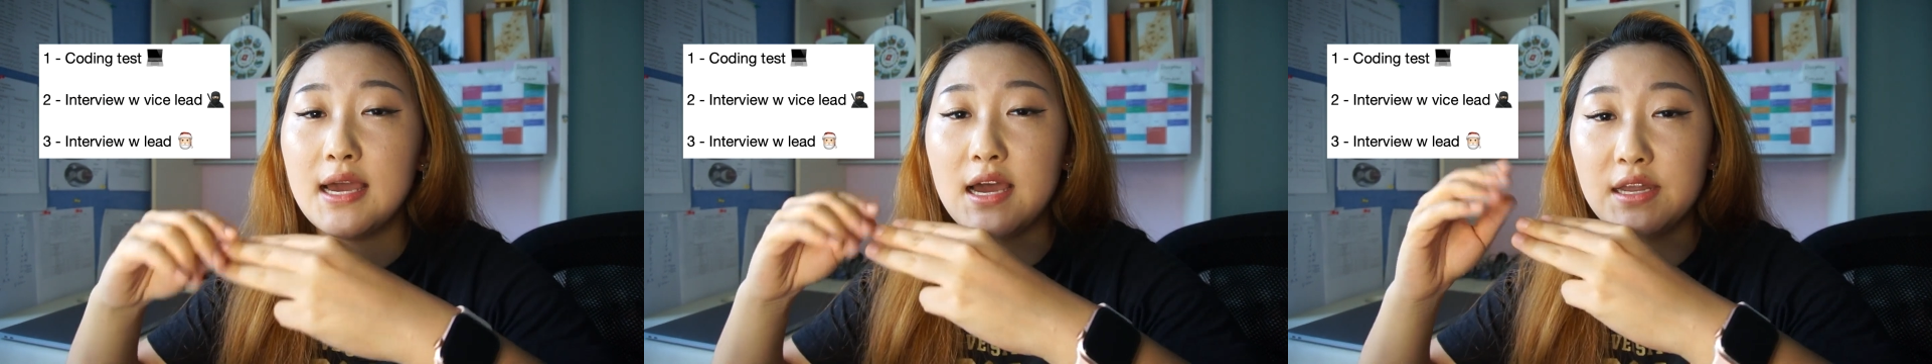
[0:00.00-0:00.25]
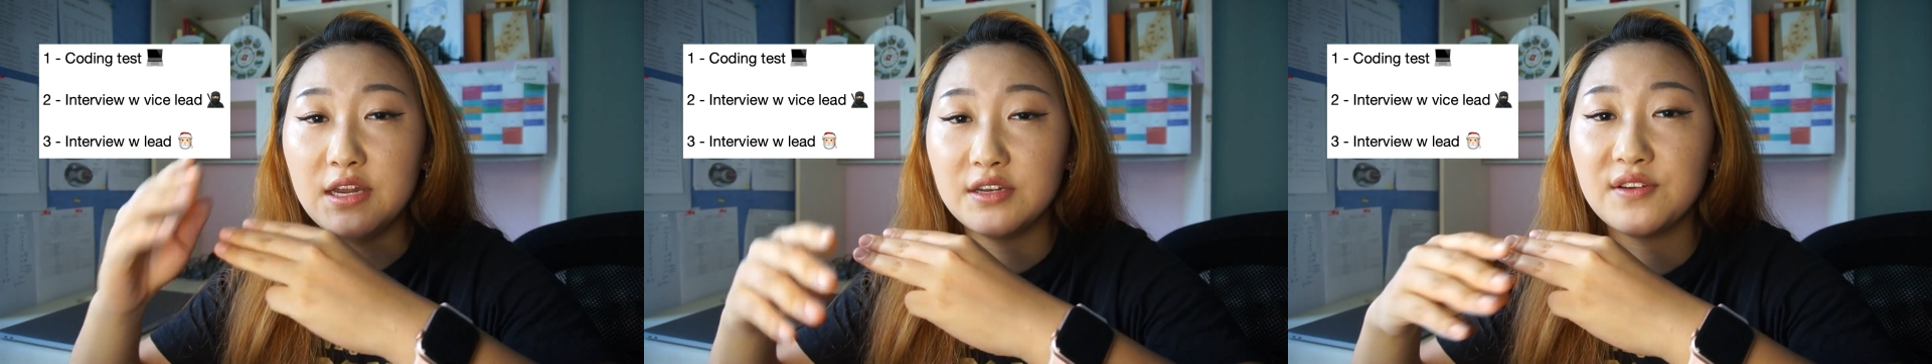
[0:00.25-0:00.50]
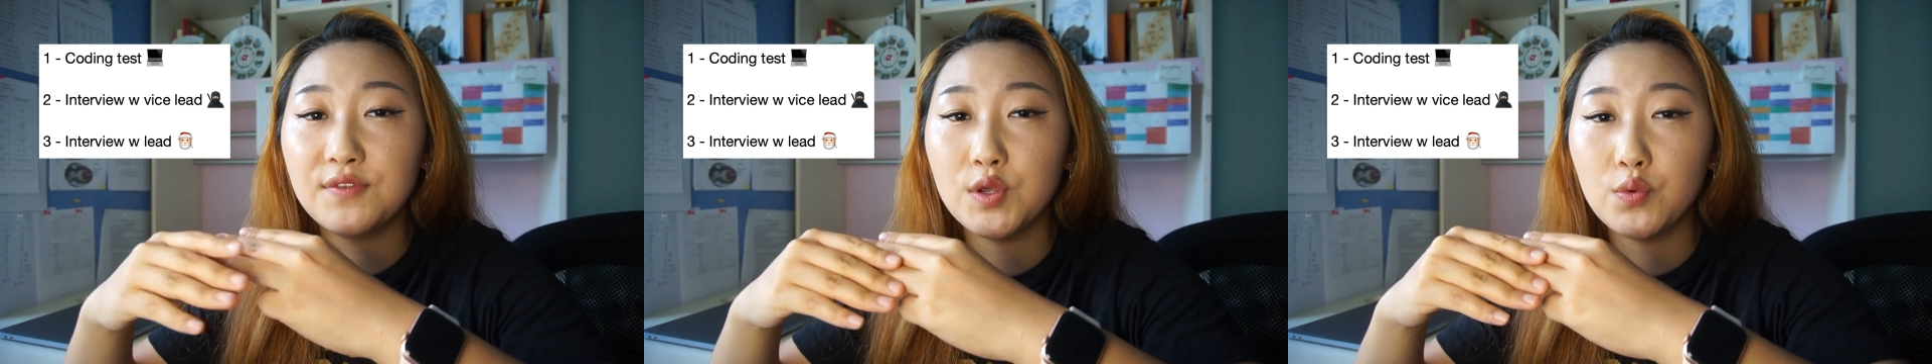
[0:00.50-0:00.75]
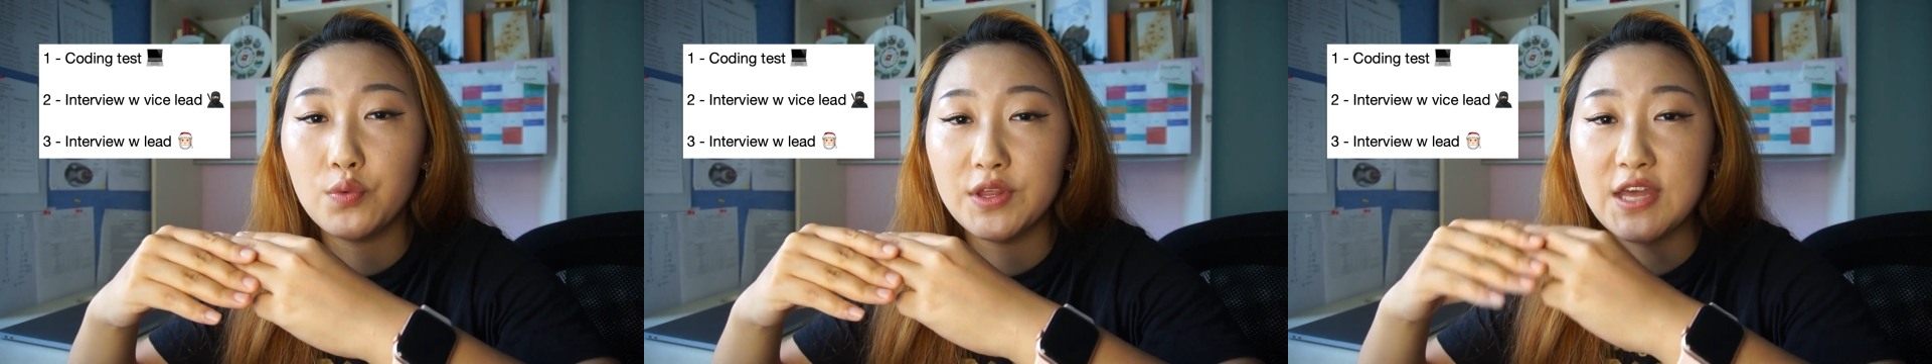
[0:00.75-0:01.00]
an
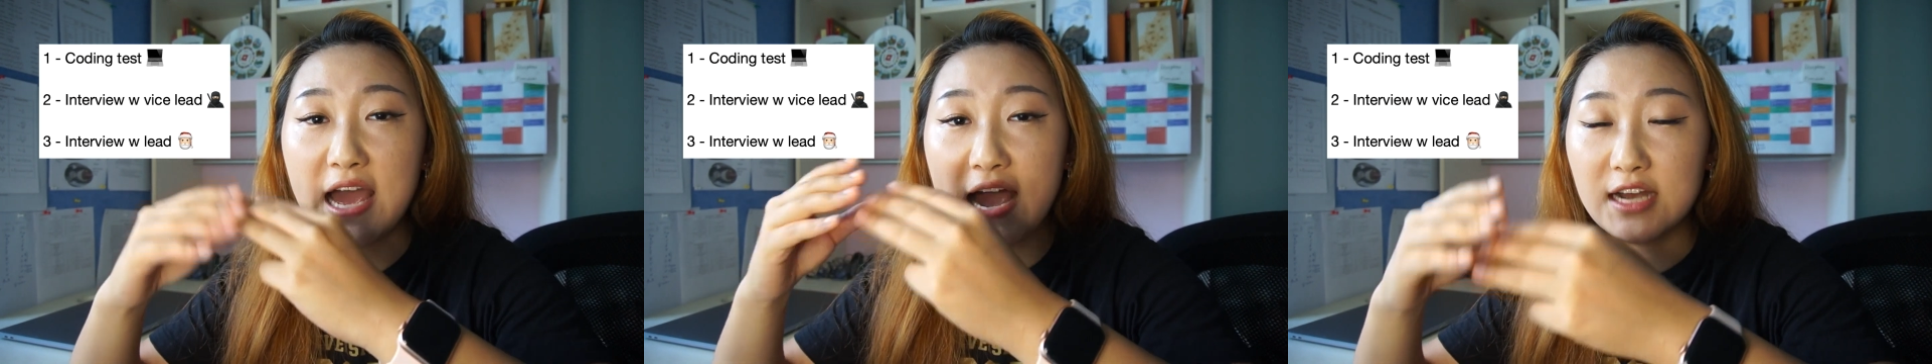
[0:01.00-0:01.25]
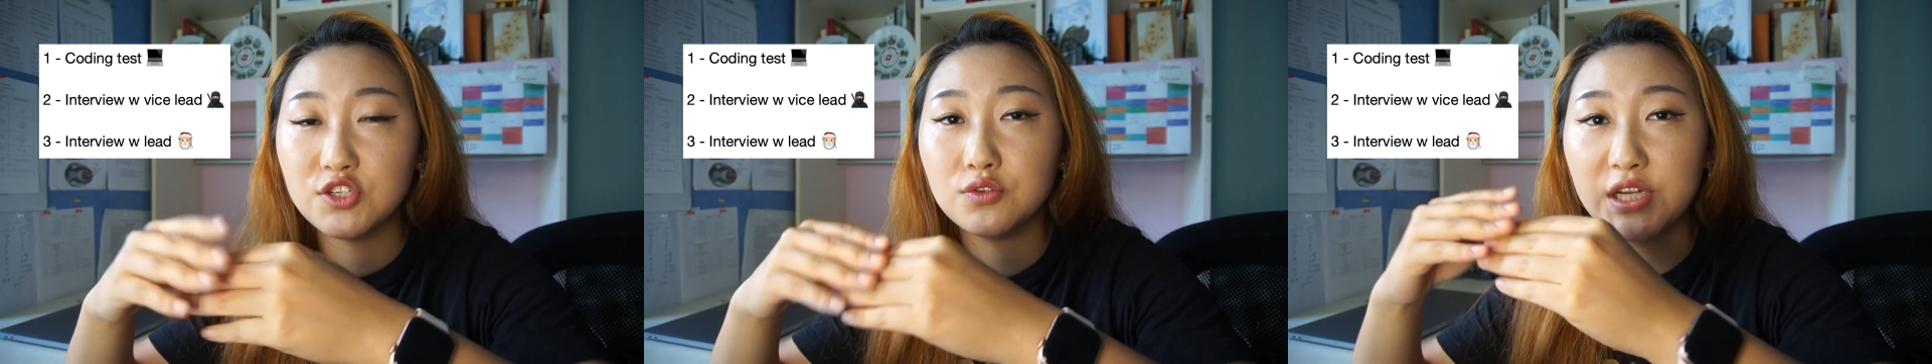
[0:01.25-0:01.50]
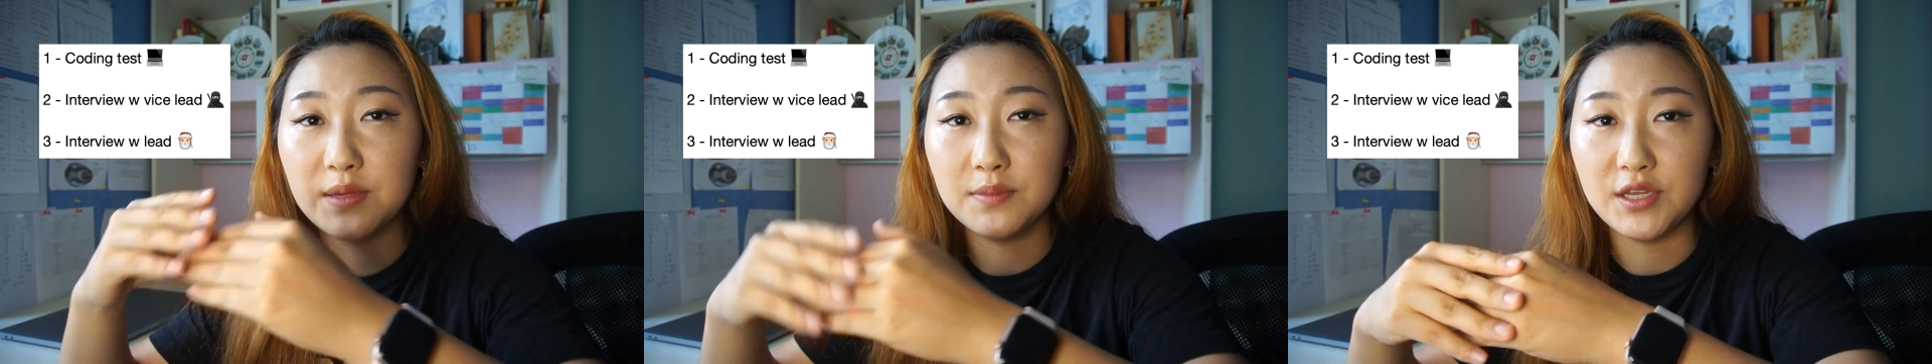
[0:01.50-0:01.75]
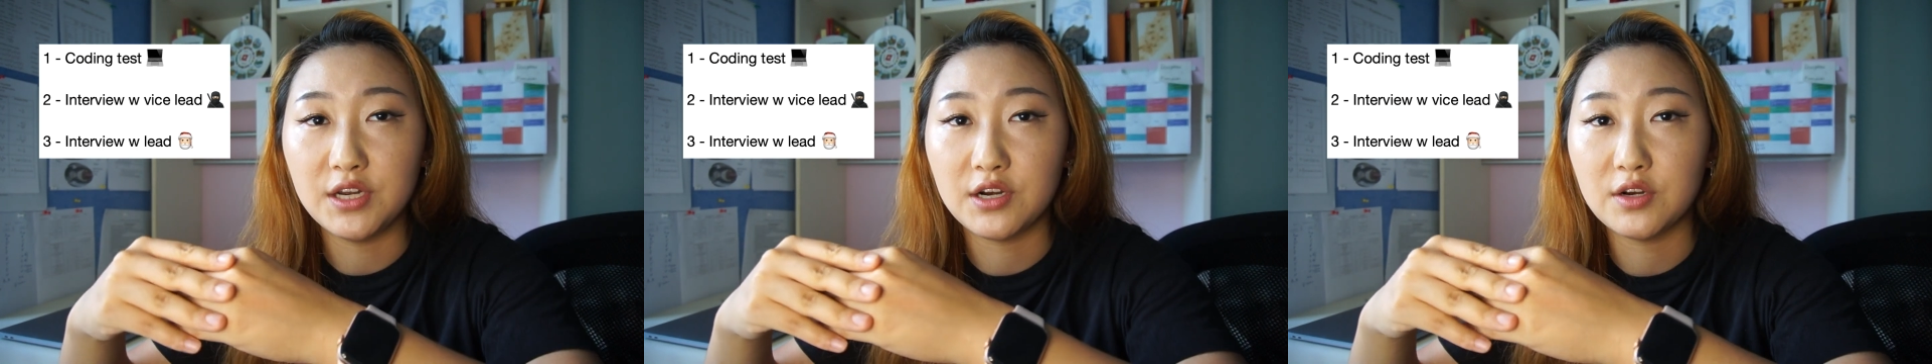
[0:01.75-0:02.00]
interview with the actual team
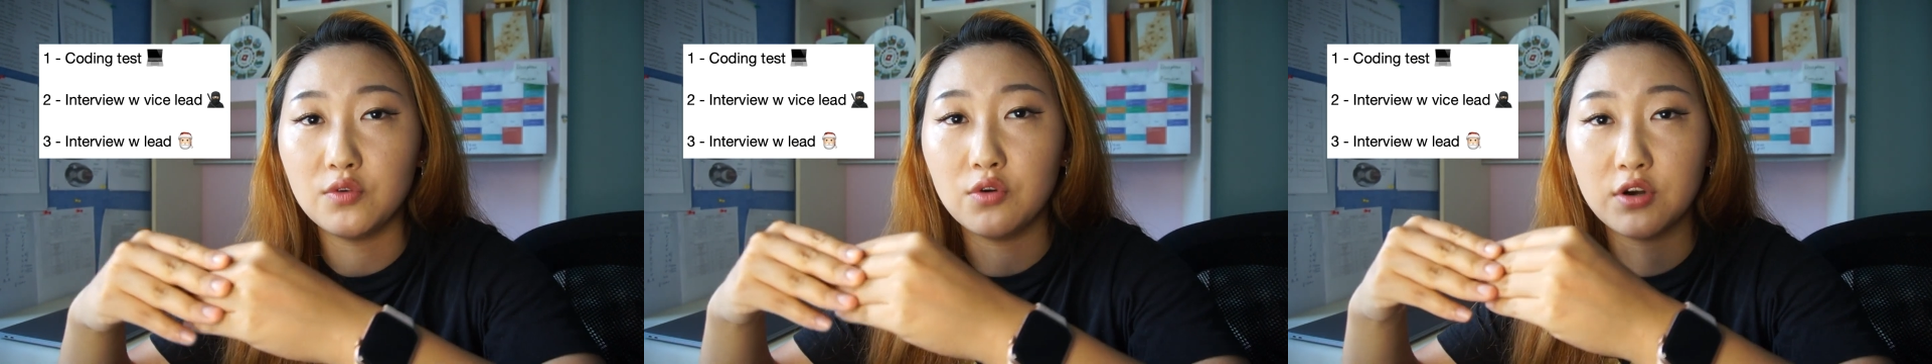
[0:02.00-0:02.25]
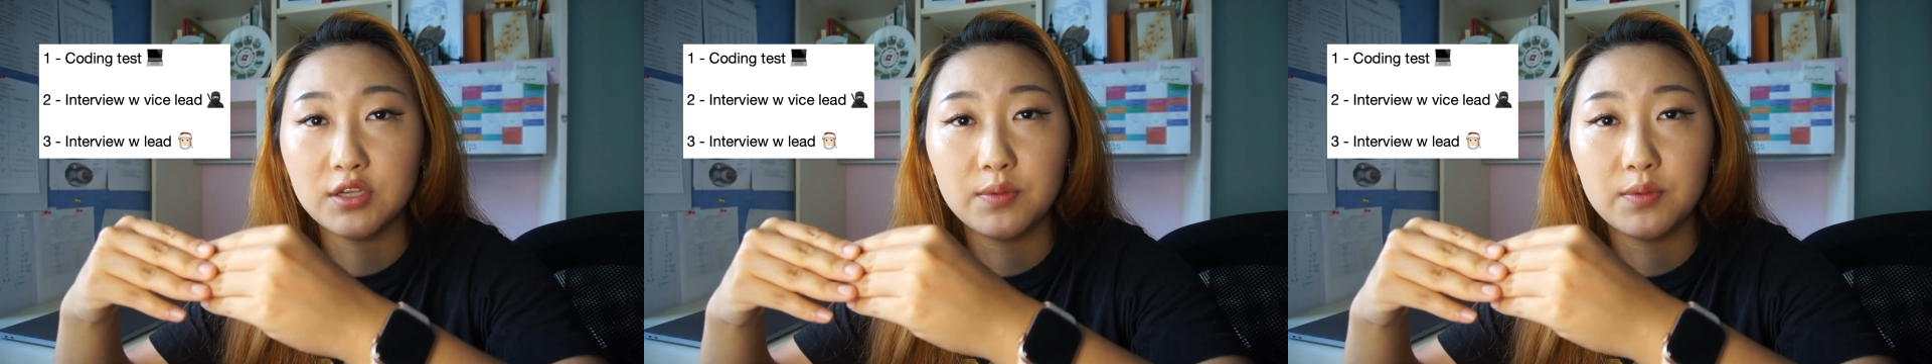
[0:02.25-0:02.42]
leader or